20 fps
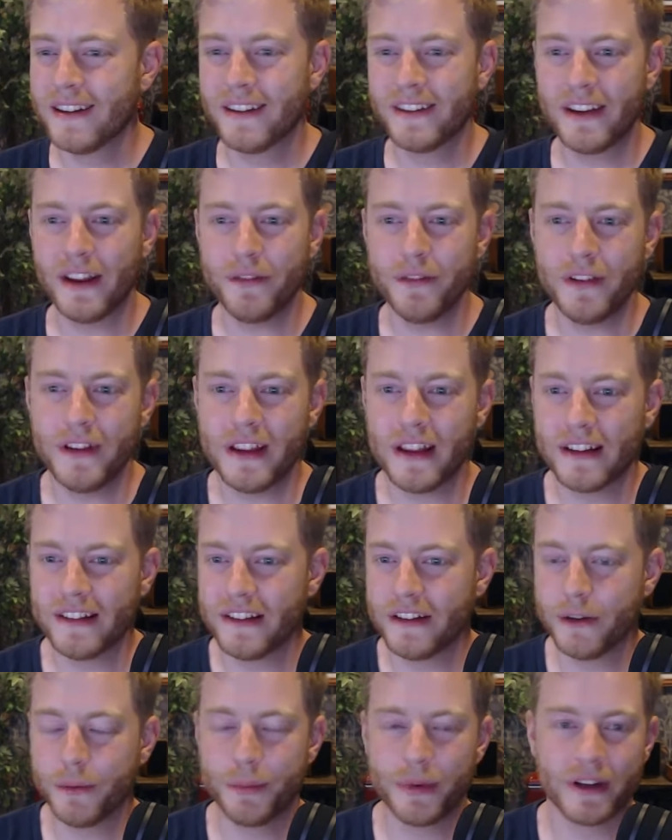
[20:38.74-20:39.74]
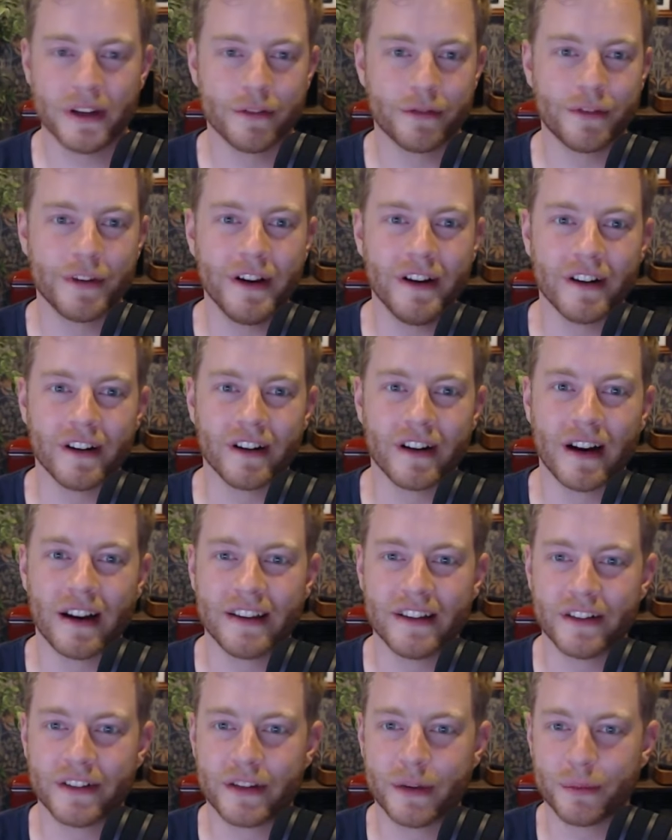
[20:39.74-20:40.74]
There's definitely a little bit of fear, and
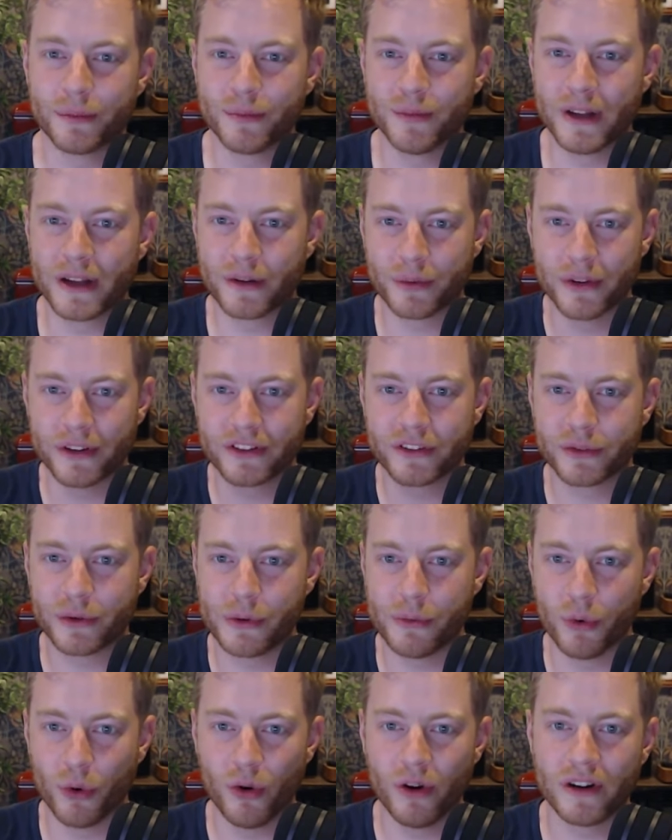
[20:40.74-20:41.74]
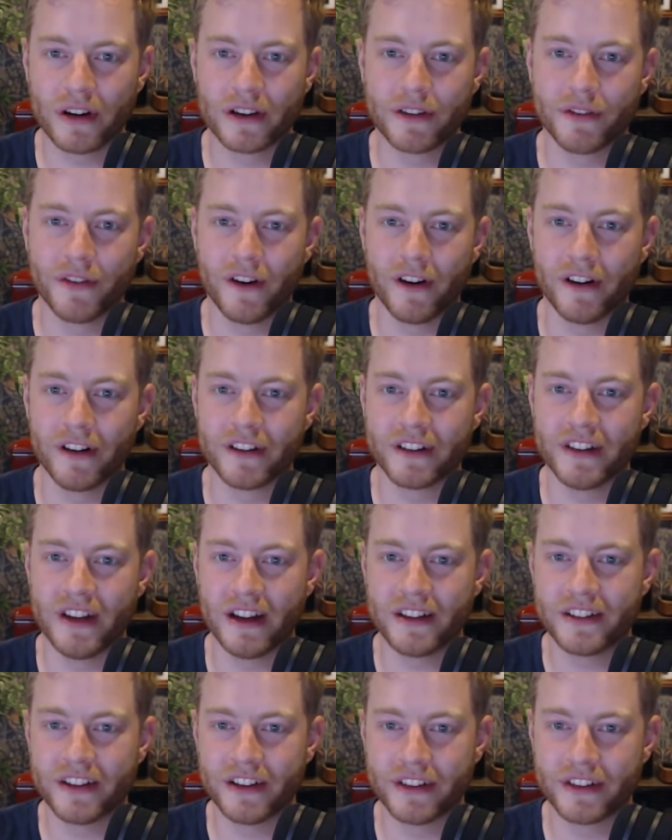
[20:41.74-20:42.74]
there's some risk reward as far as
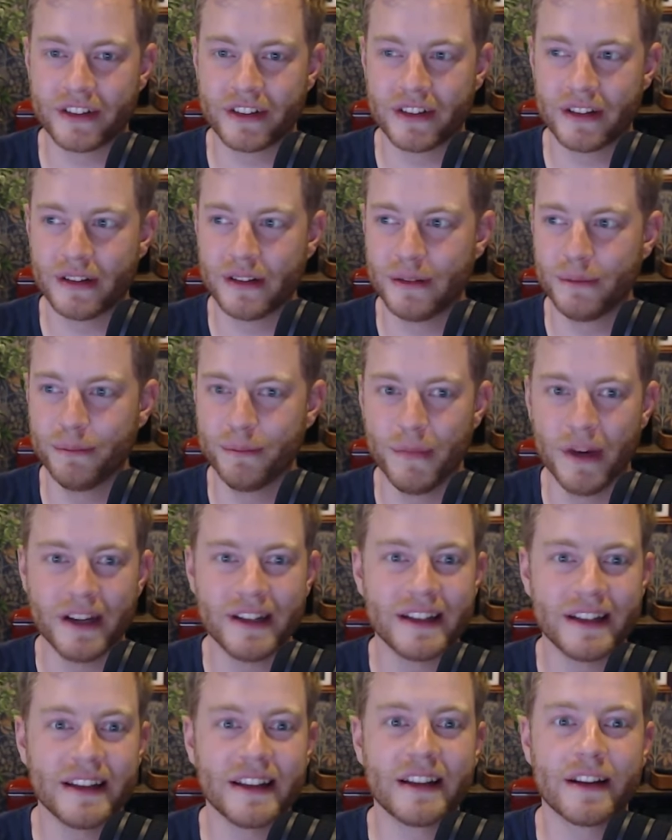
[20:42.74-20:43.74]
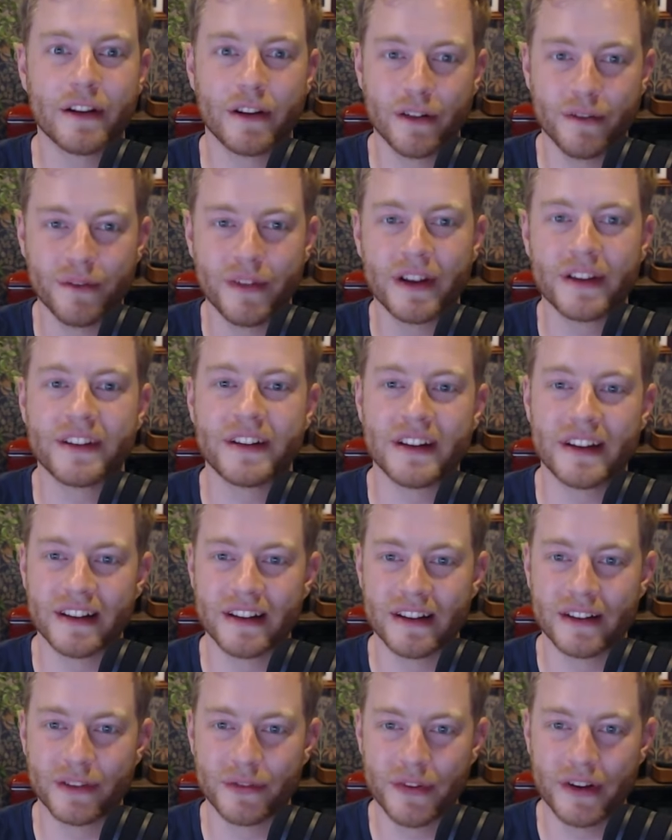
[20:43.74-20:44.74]
not just money that you're investing in
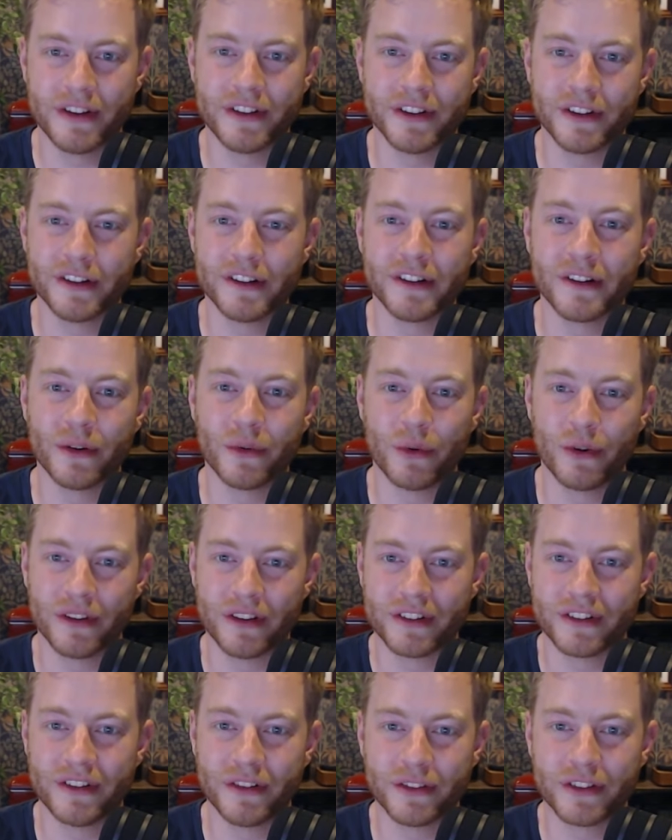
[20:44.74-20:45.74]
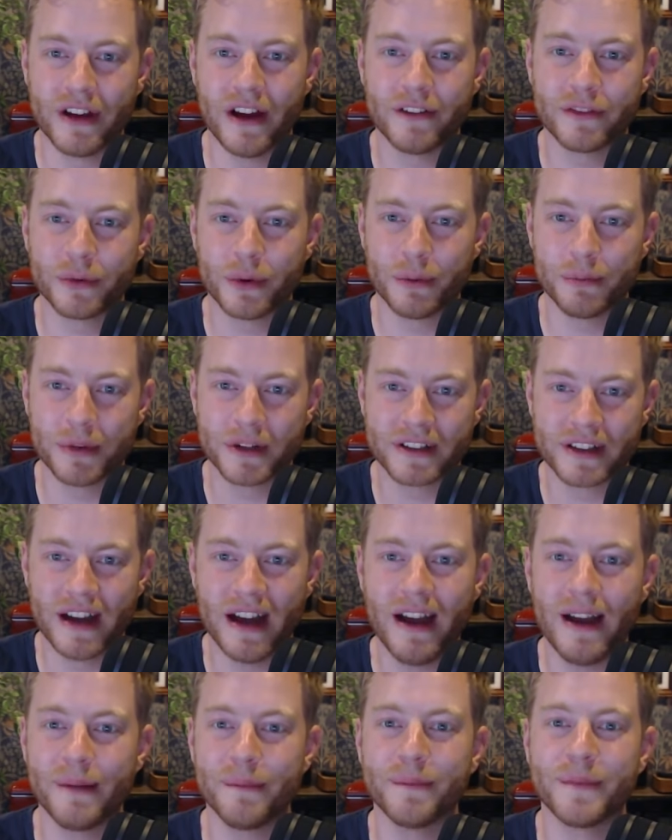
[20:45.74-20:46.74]
this vendor or this new software, but
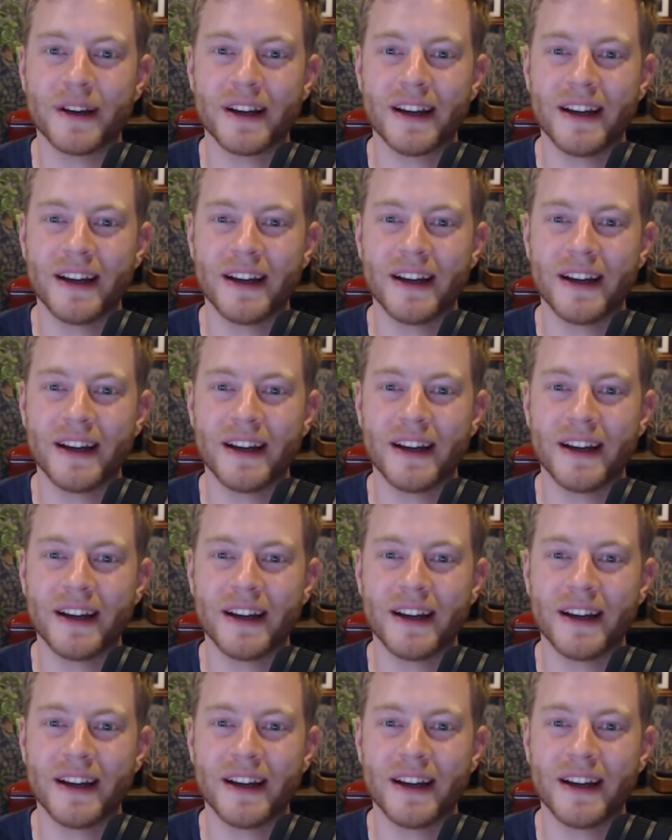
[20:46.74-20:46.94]
time.